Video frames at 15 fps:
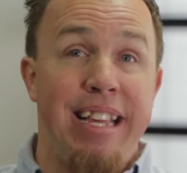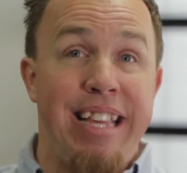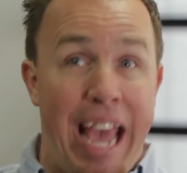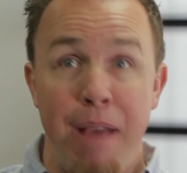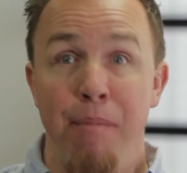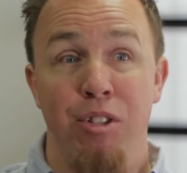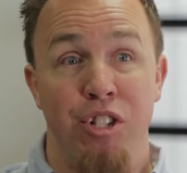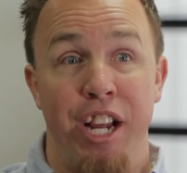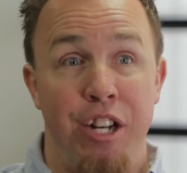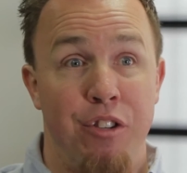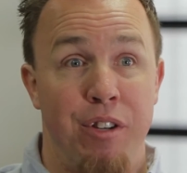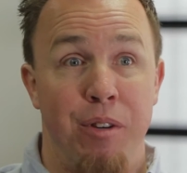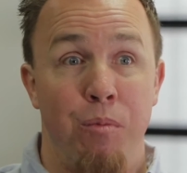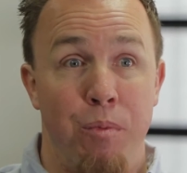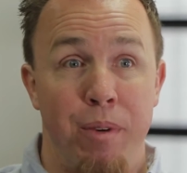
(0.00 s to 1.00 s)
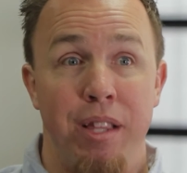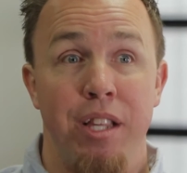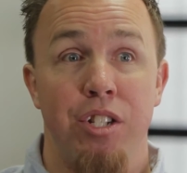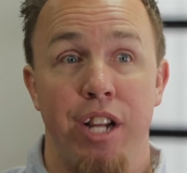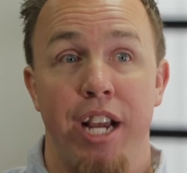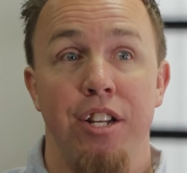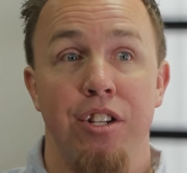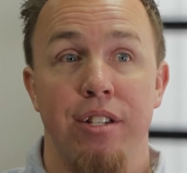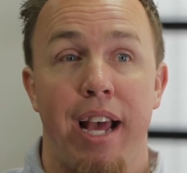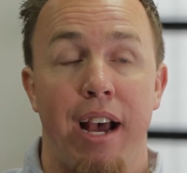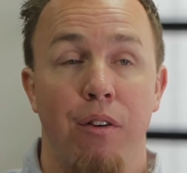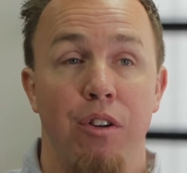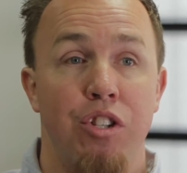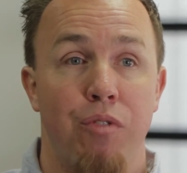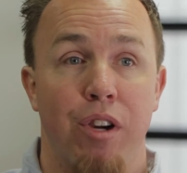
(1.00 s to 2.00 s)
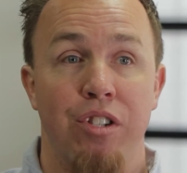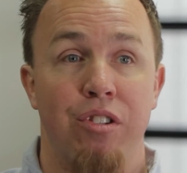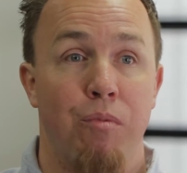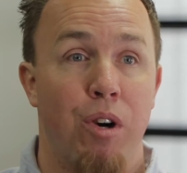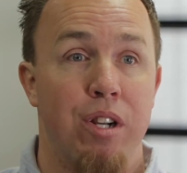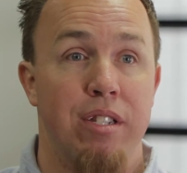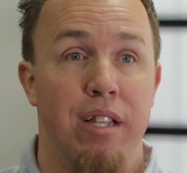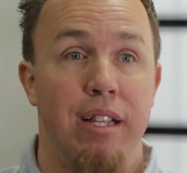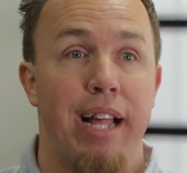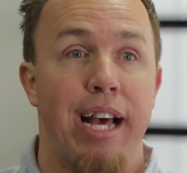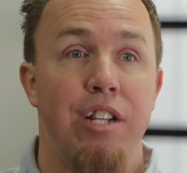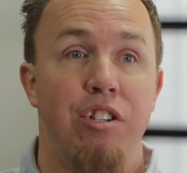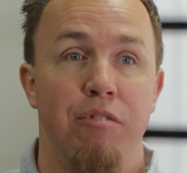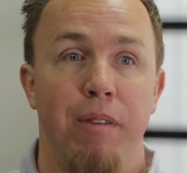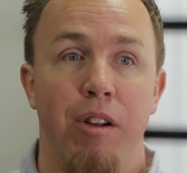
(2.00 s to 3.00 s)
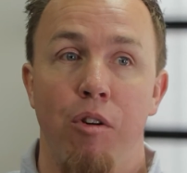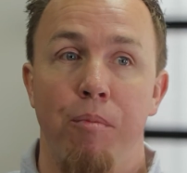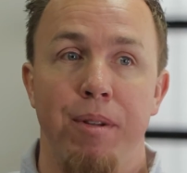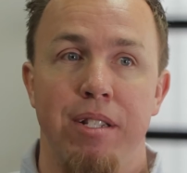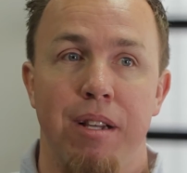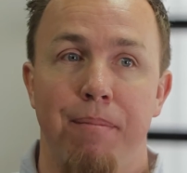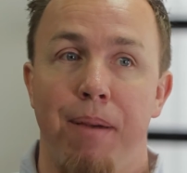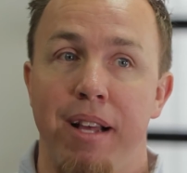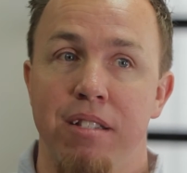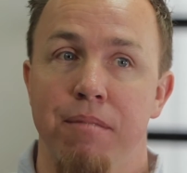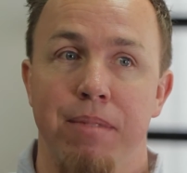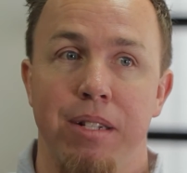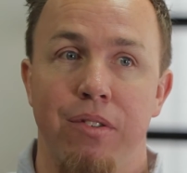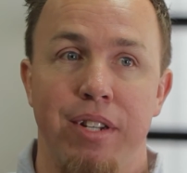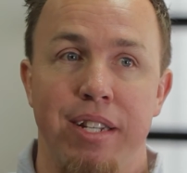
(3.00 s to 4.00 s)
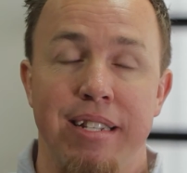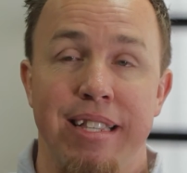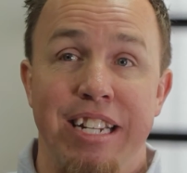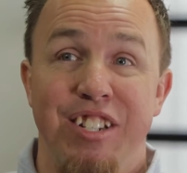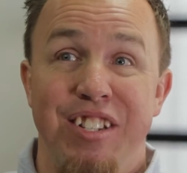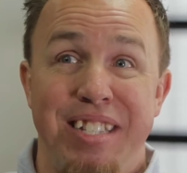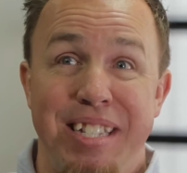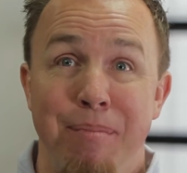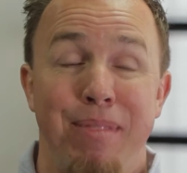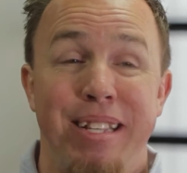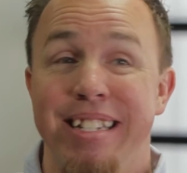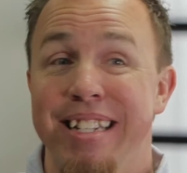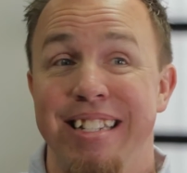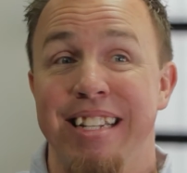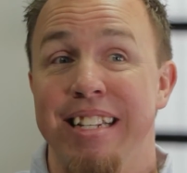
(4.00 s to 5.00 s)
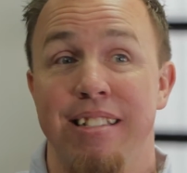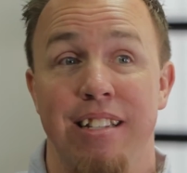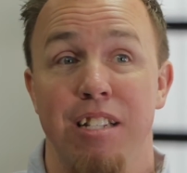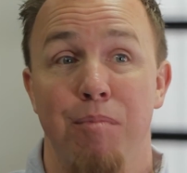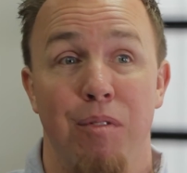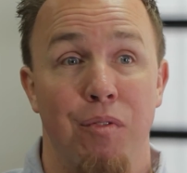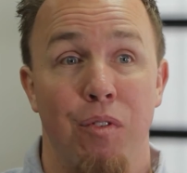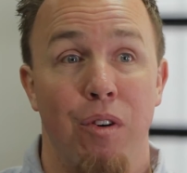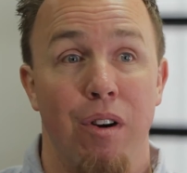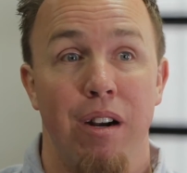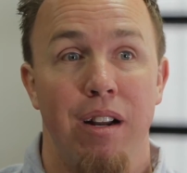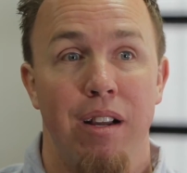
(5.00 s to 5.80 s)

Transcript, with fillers: game changer. It really changes how instruction works in the classroom and opens up possibilities that just simply didn't exist before.